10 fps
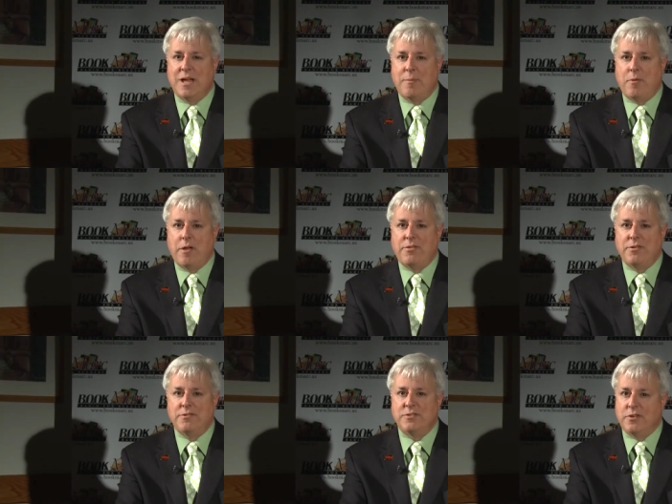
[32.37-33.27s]
top
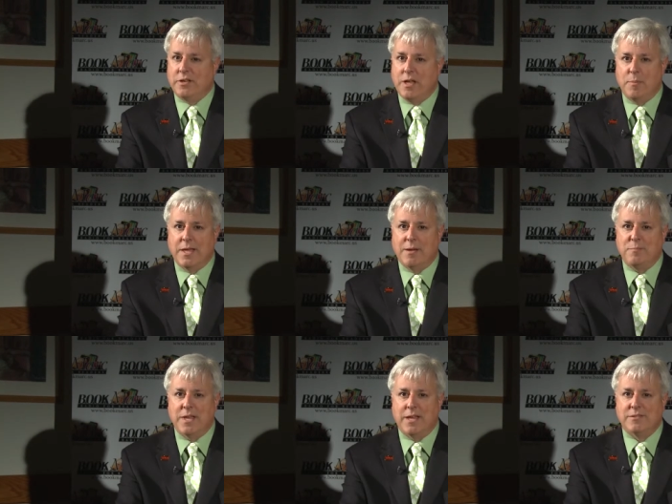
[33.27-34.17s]
authors are coming
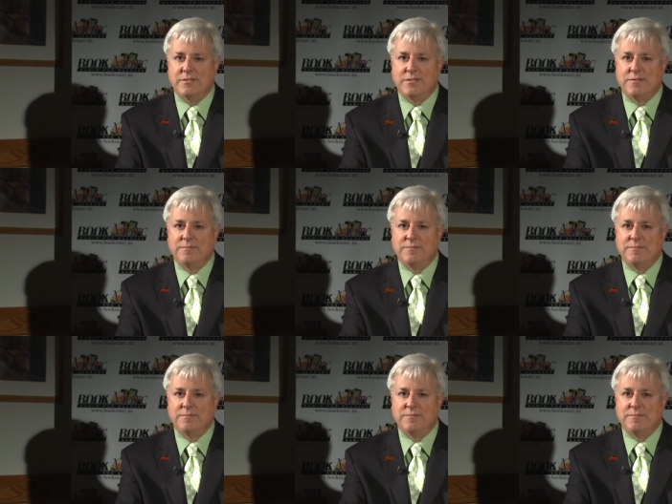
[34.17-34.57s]
up next.